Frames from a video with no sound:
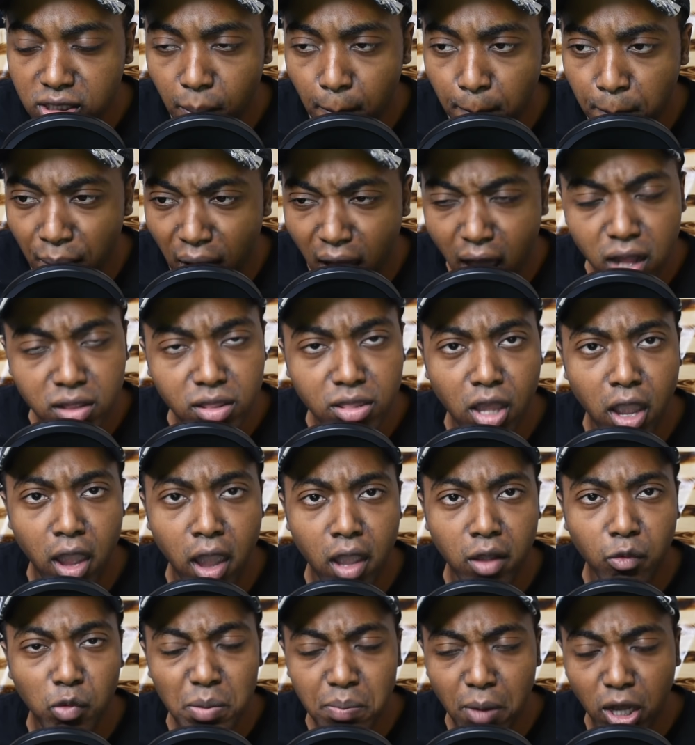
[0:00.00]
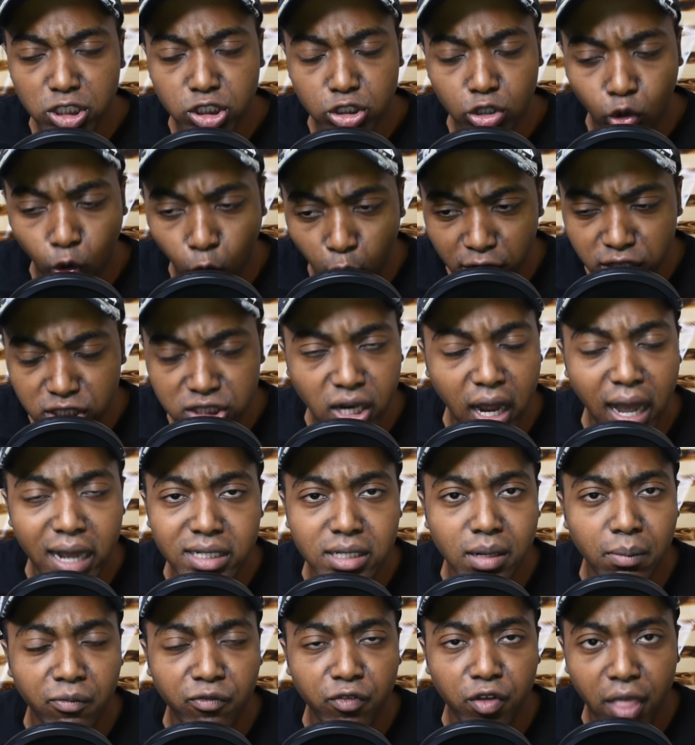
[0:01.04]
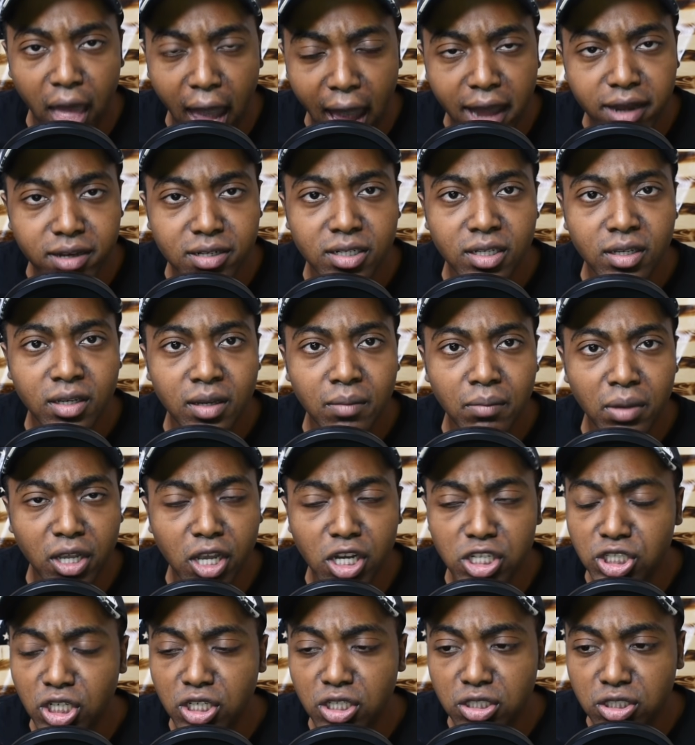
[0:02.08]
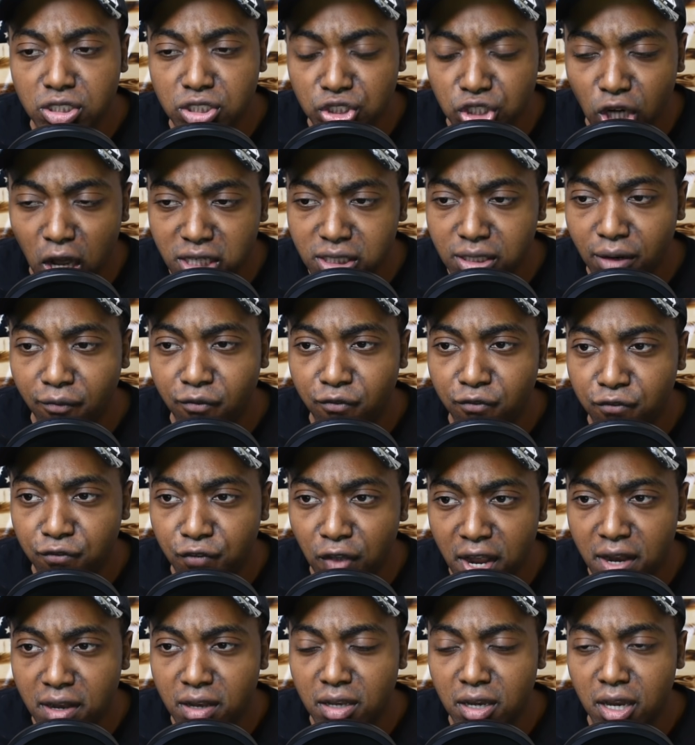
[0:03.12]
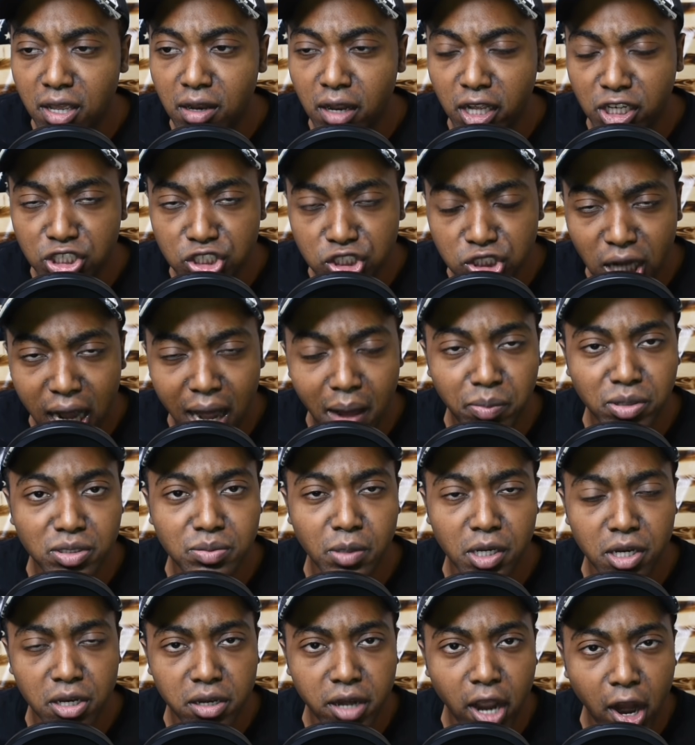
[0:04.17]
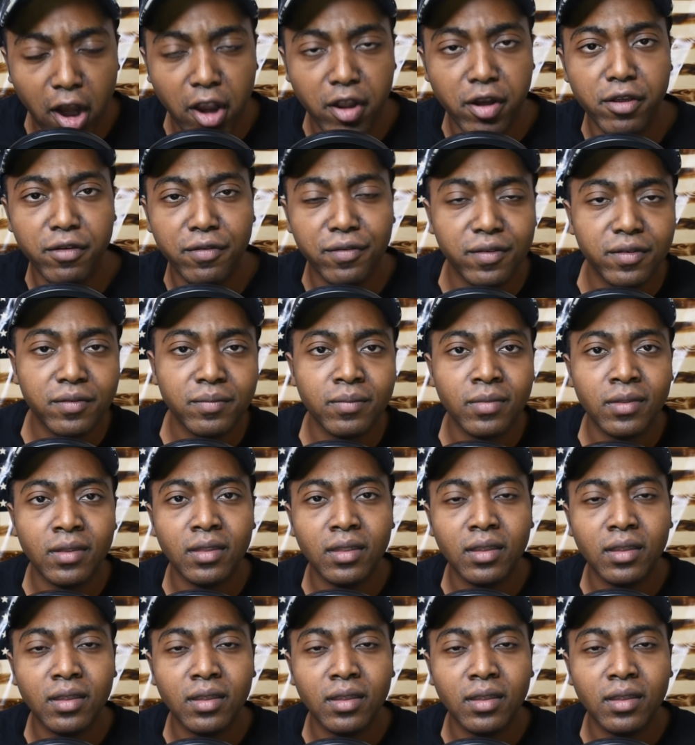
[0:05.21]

That's a bad thing. We must criticize him for that because it doesn't fit the establishment narrative.